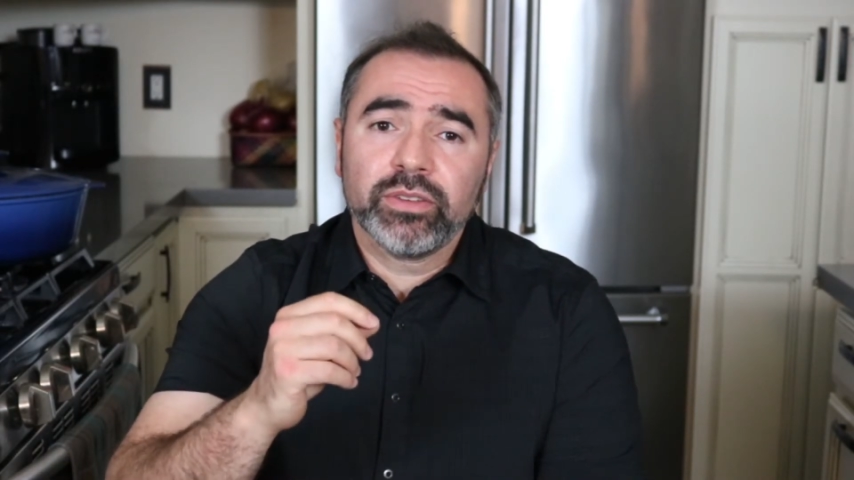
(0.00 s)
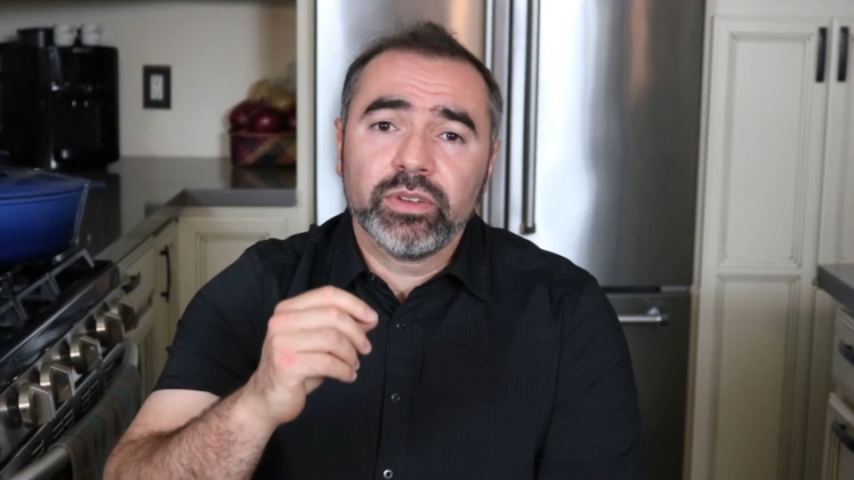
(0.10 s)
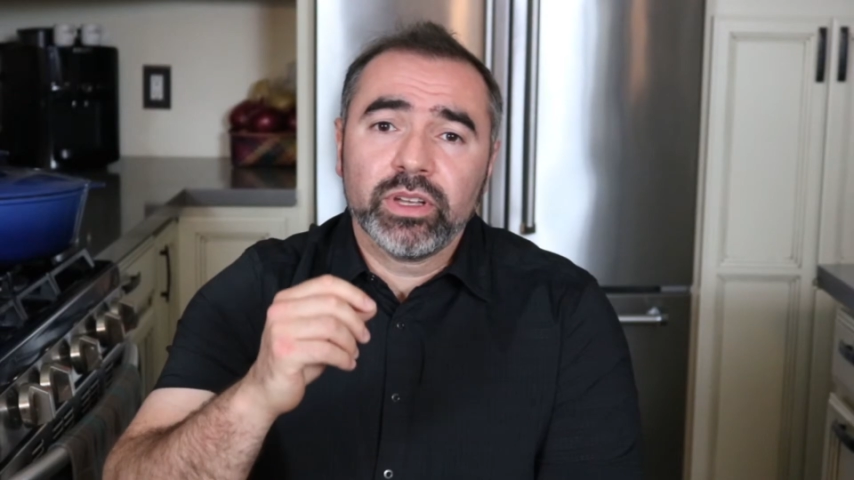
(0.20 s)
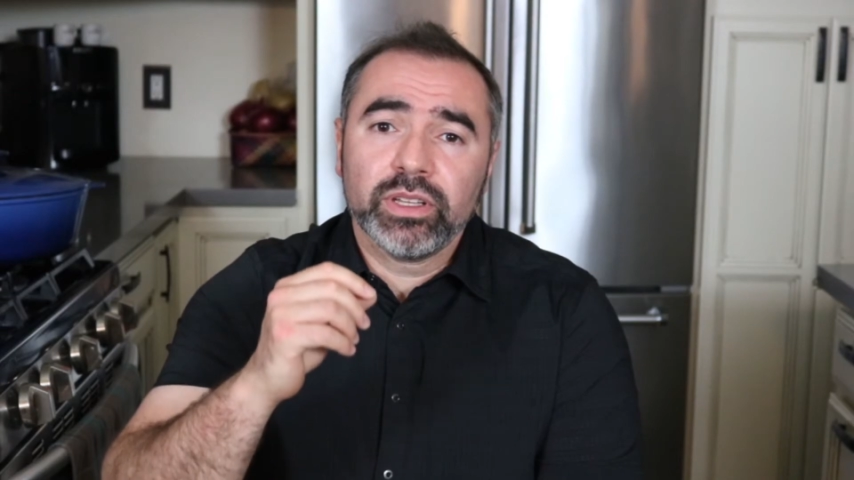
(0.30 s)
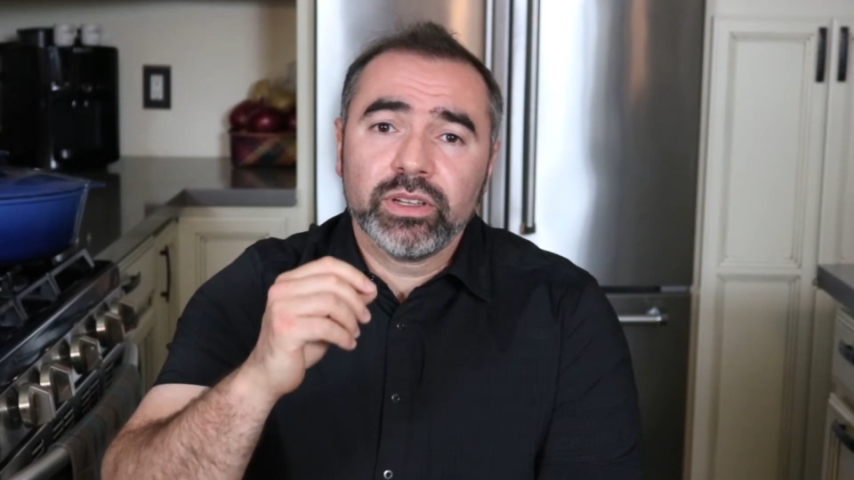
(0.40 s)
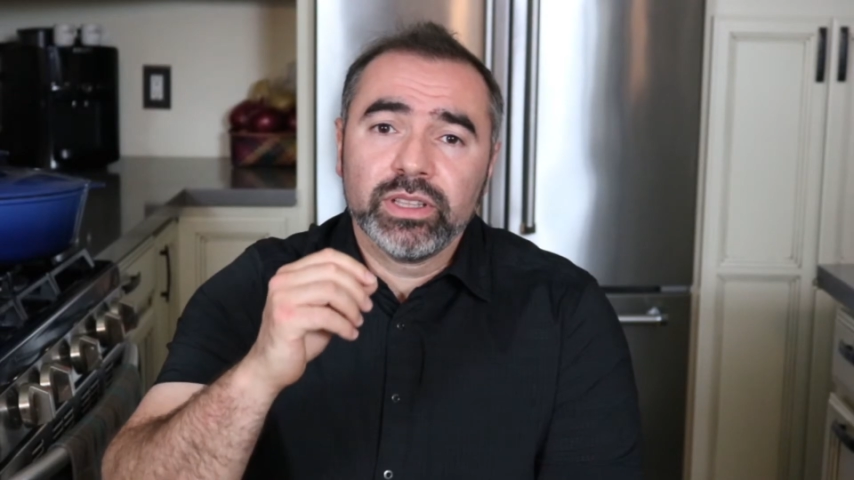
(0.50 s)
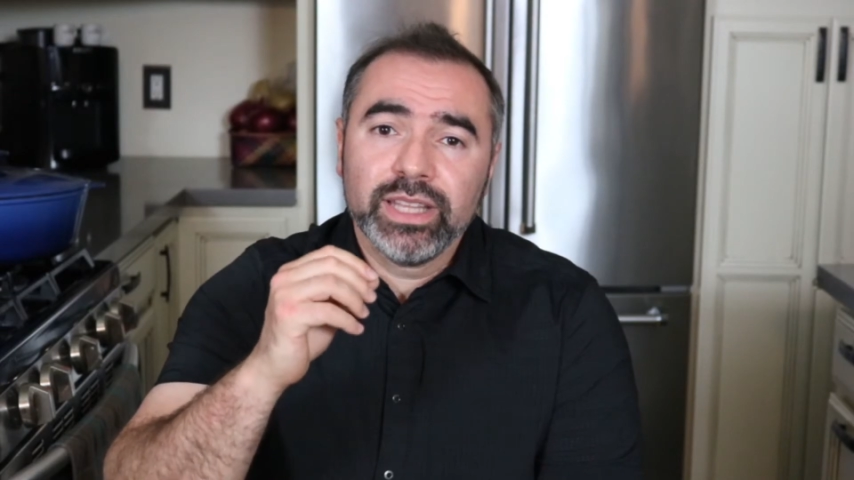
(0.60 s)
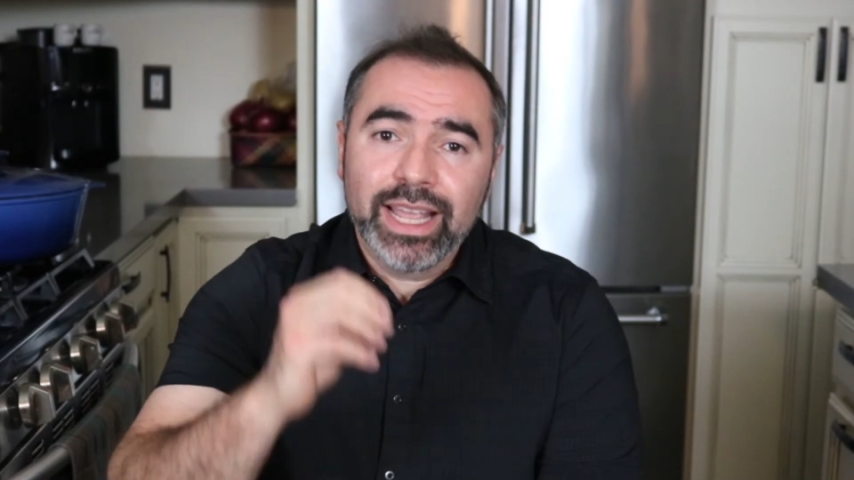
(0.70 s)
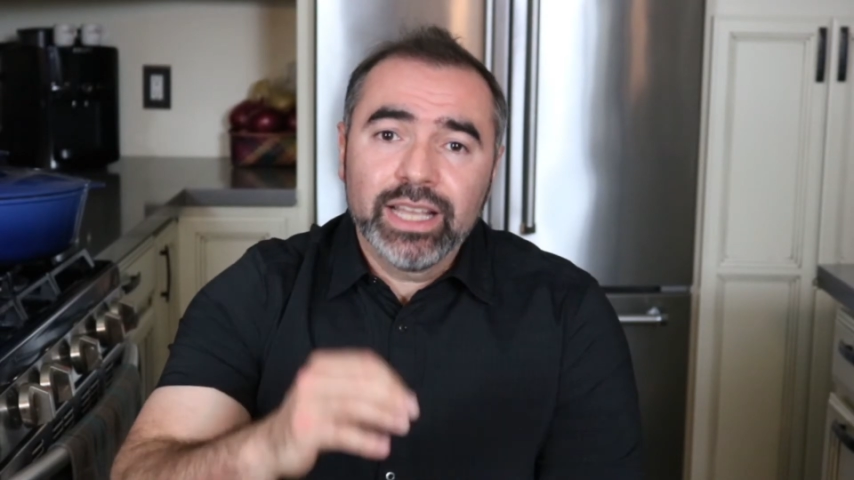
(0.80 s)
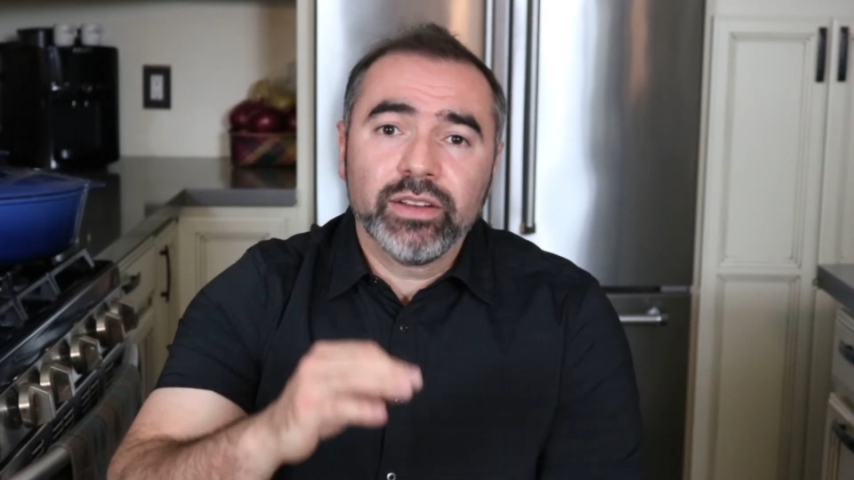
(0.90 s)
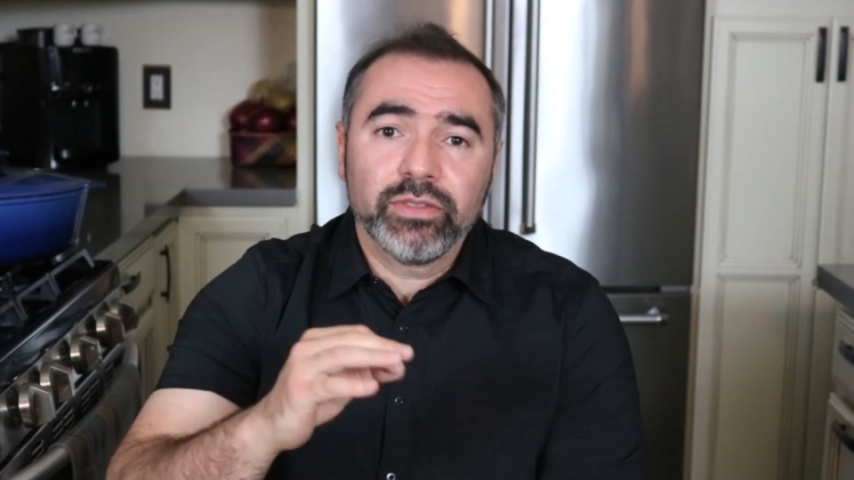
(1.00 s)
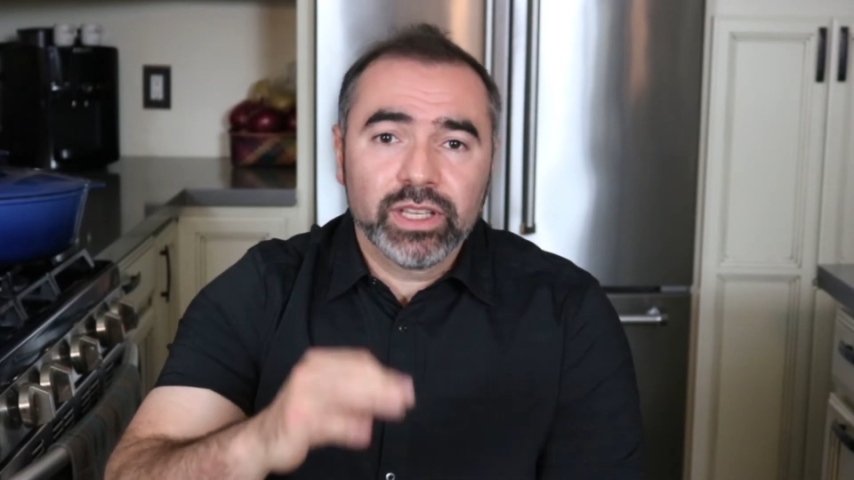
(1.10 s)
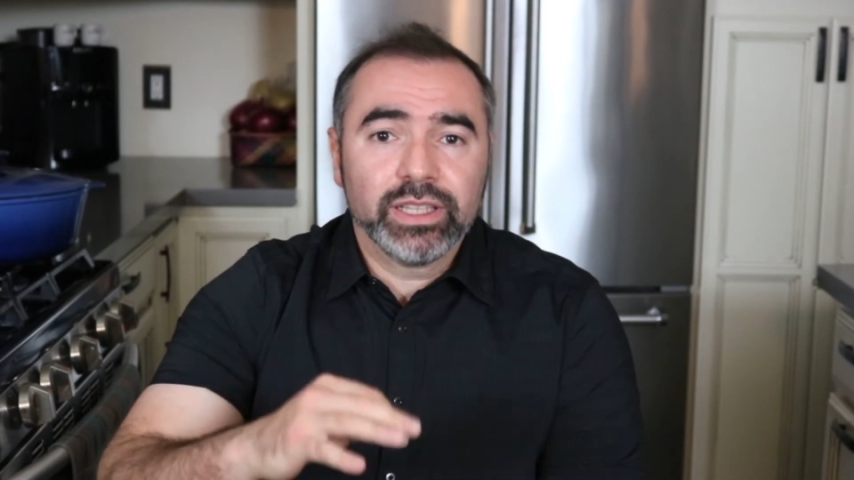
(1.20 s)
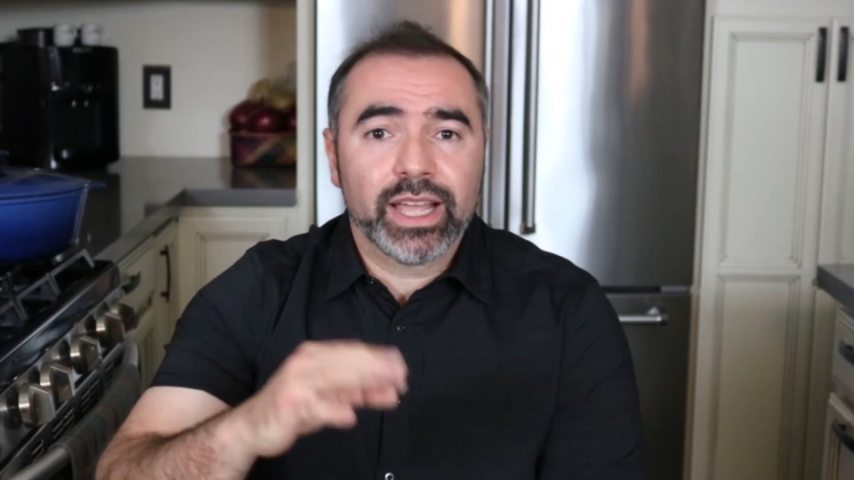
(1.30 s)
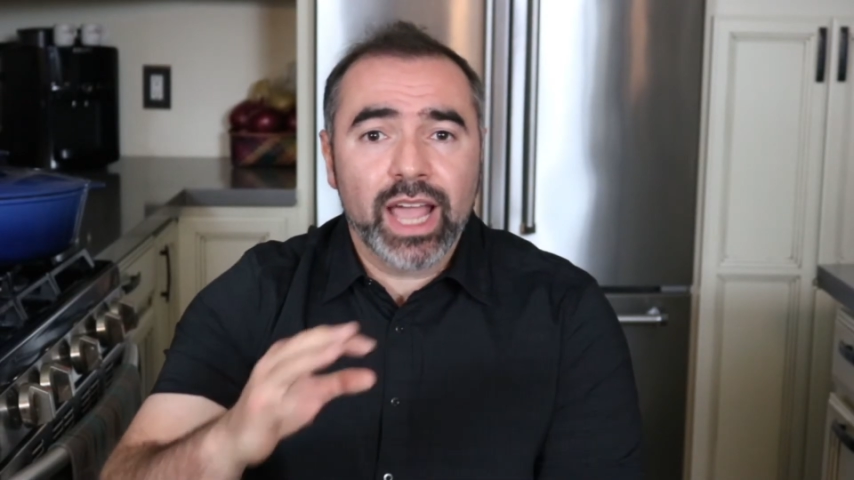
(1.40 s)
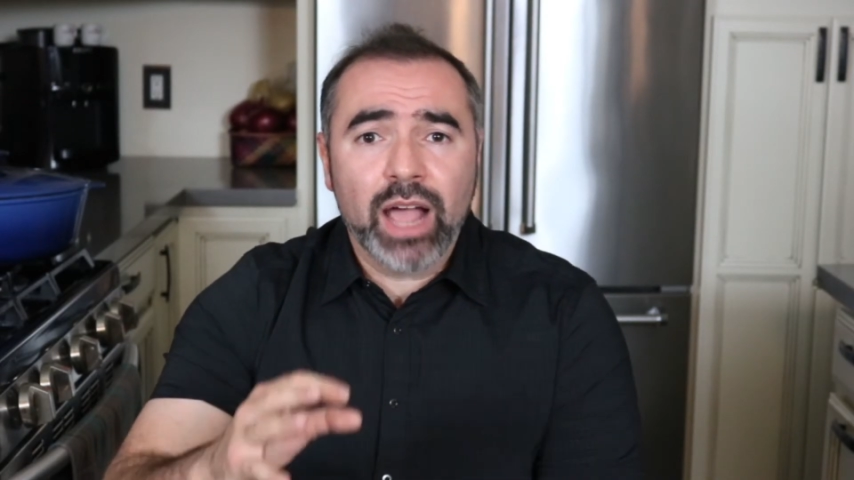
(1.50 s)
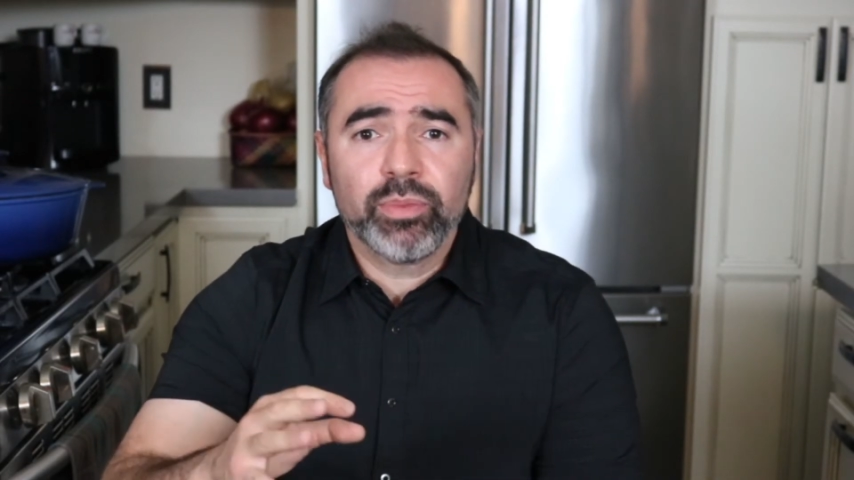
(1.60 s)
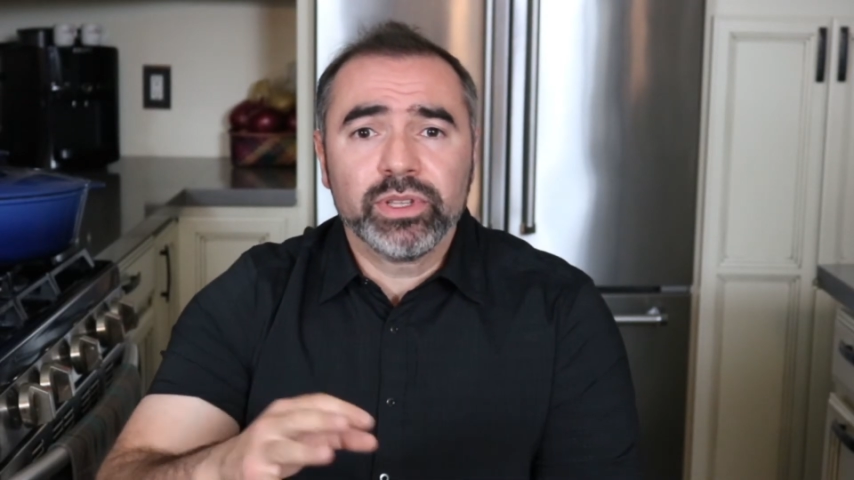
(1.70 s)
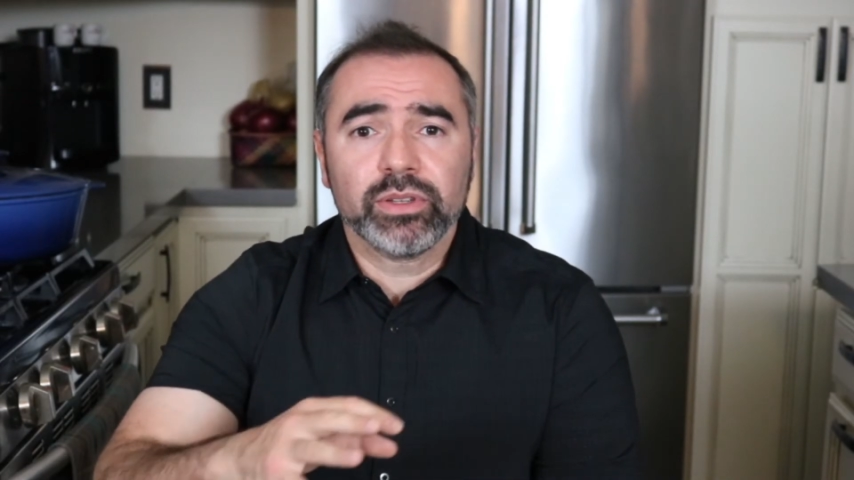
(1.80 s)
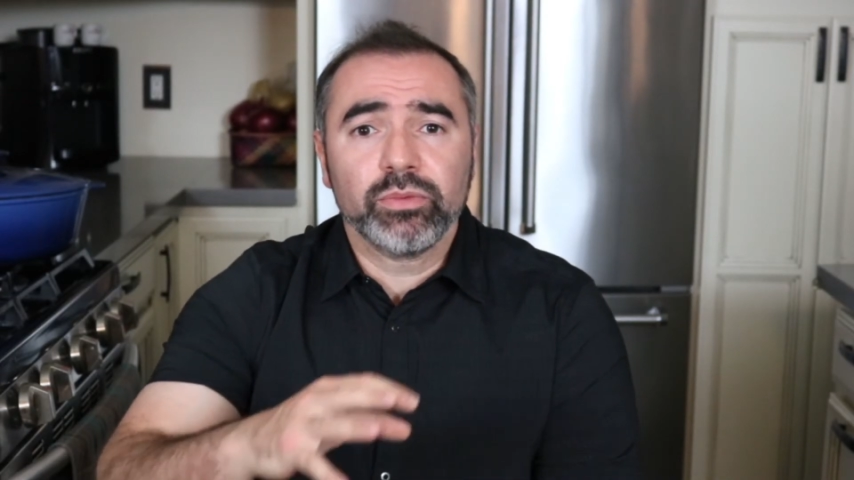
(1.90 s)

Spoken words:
a negative thing that happens